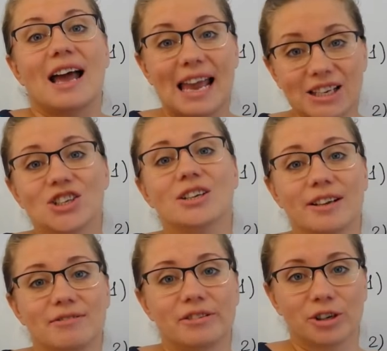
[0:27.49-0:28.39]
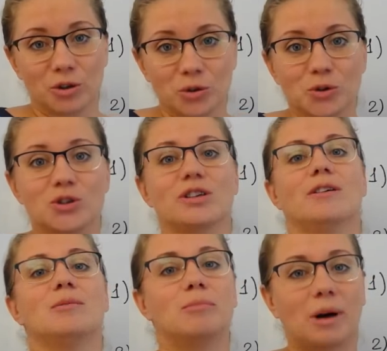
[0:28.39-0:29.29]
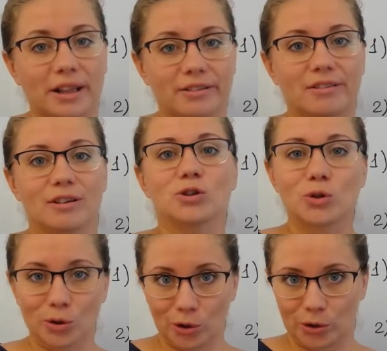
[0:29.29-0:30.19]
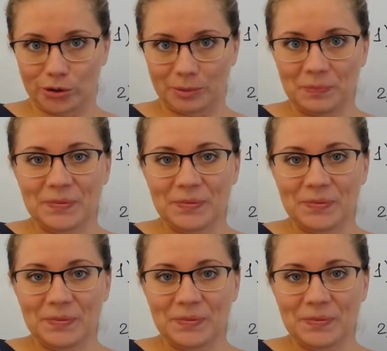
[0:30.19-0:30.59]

actually a very good month to learn.